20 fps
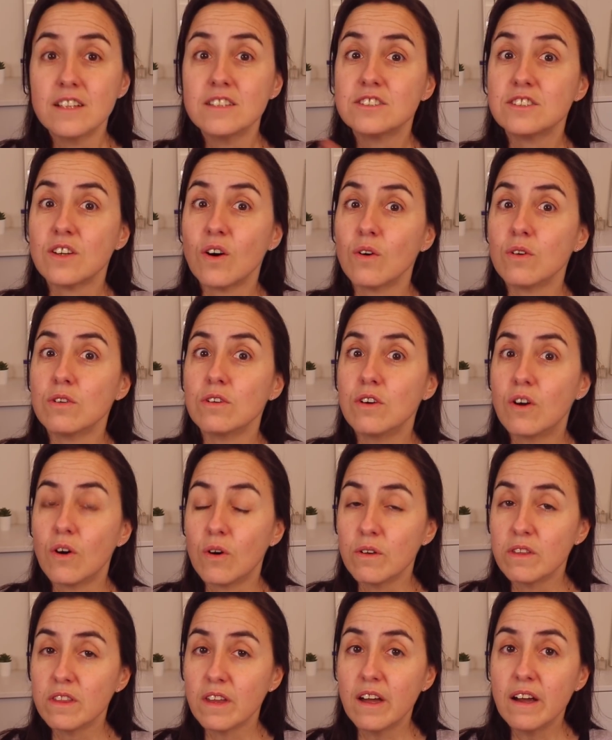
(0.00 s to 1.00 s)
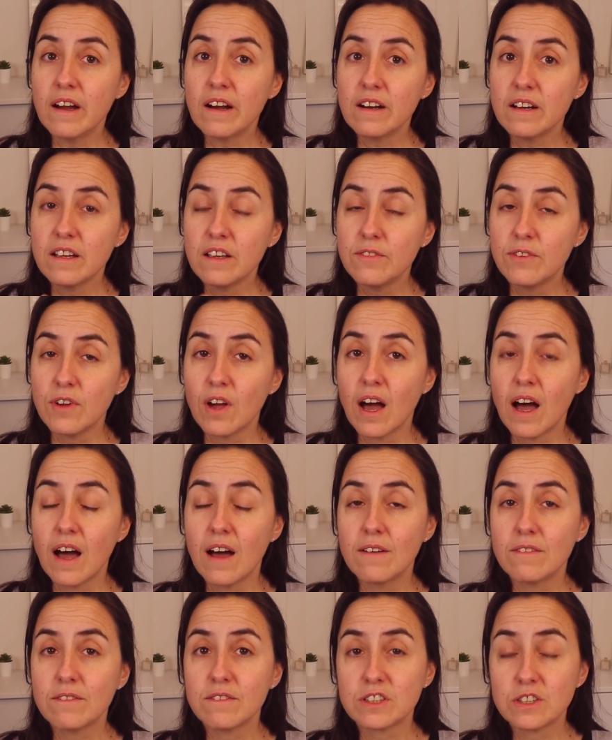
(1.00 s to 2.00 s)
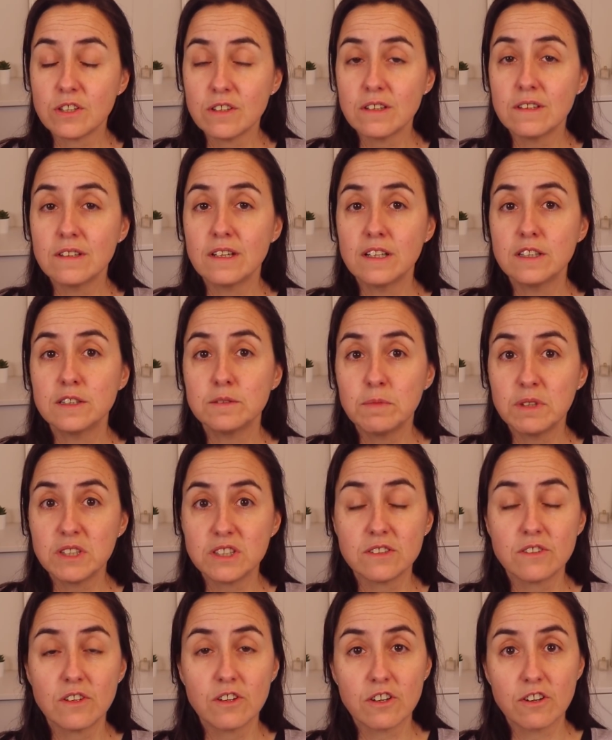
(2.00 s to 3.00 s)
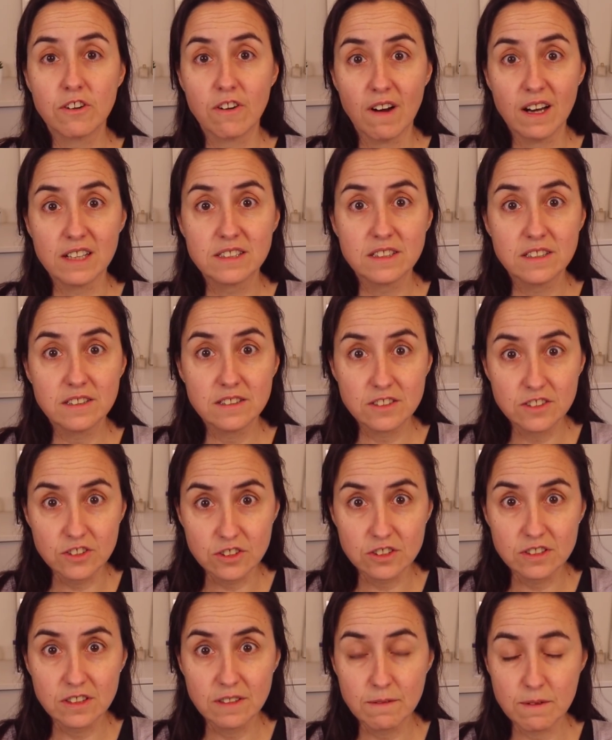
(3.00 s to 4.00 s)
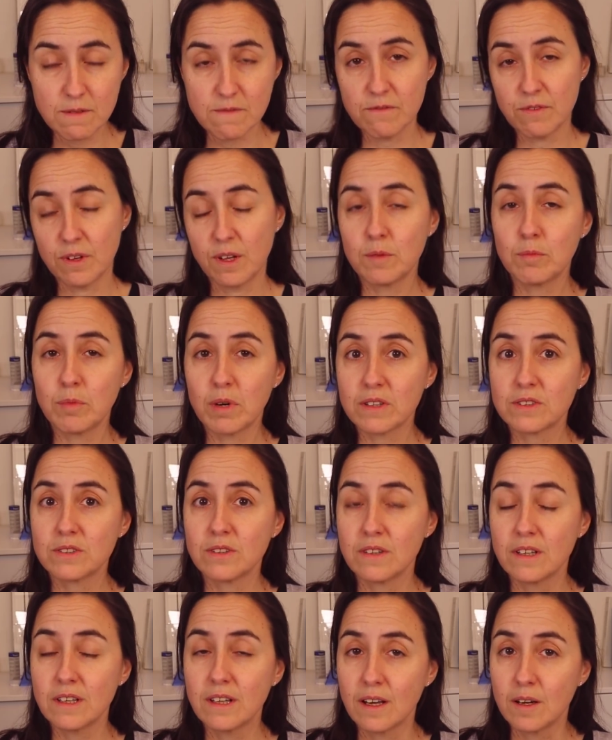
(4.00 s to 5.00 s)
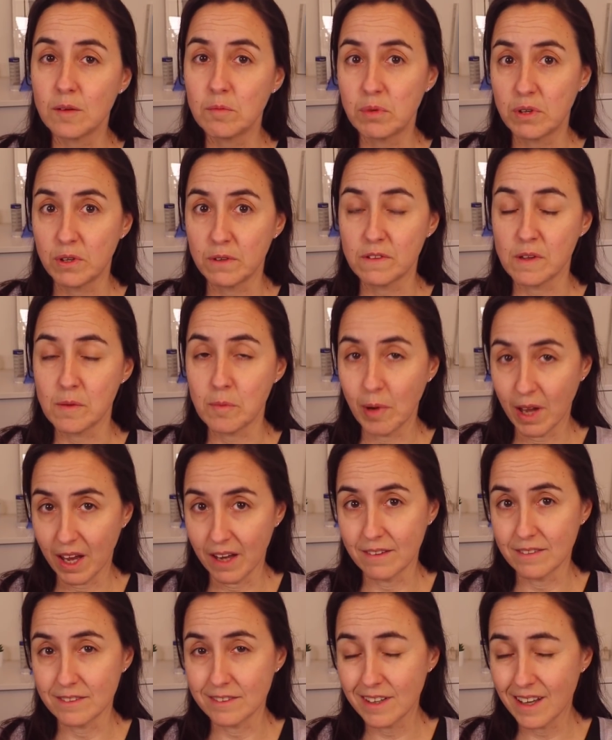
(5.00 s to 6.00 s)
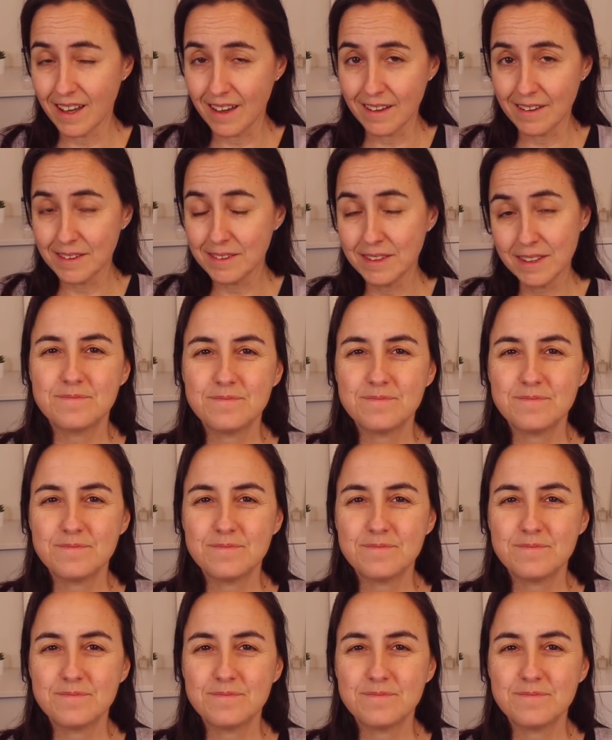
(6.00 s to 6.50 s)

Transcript: So go there, if you have something that is missing or crashes, just give them feedback so they can improve the pane, okay?